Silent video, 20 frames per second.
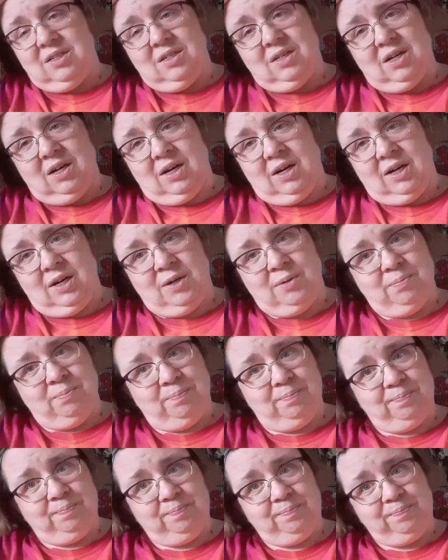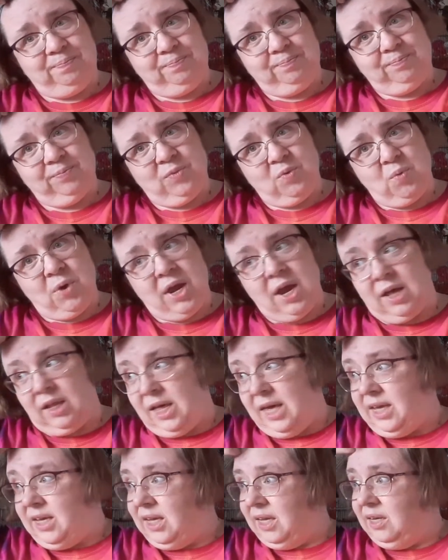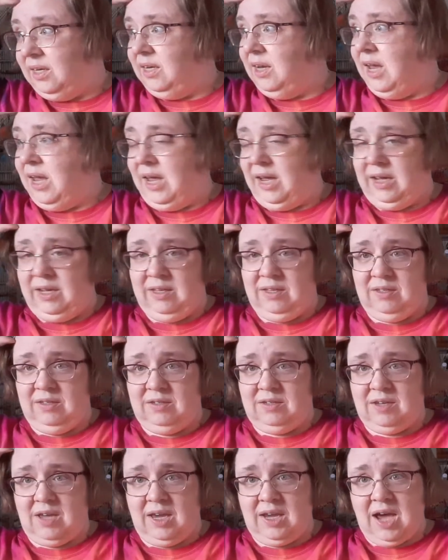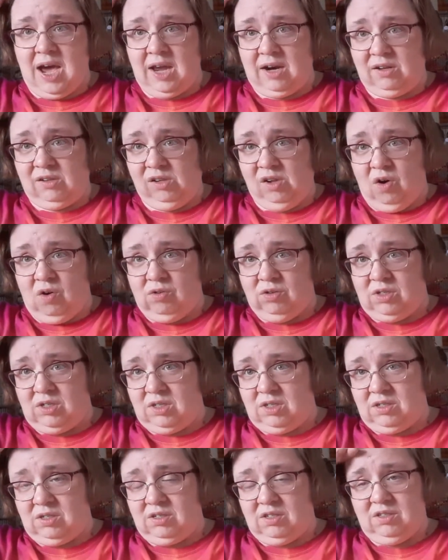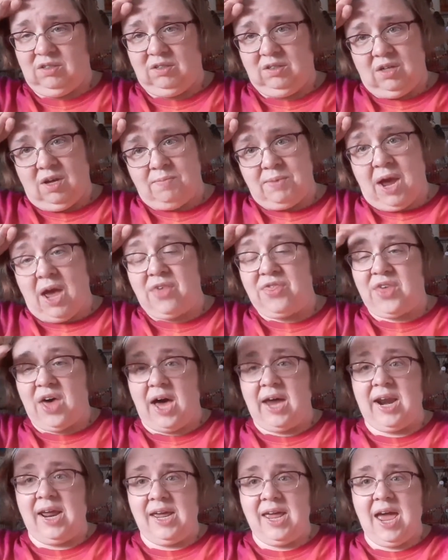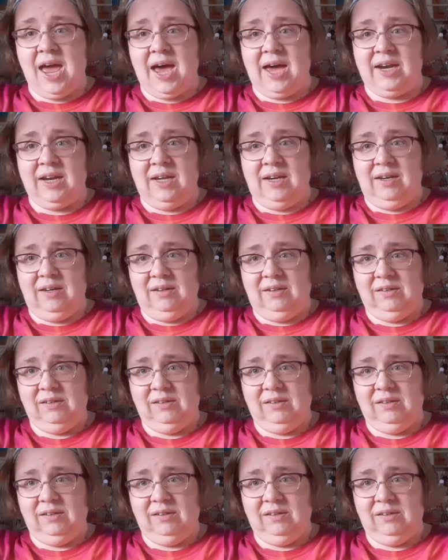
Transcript: the way I like it. And I got close. I thought I had it.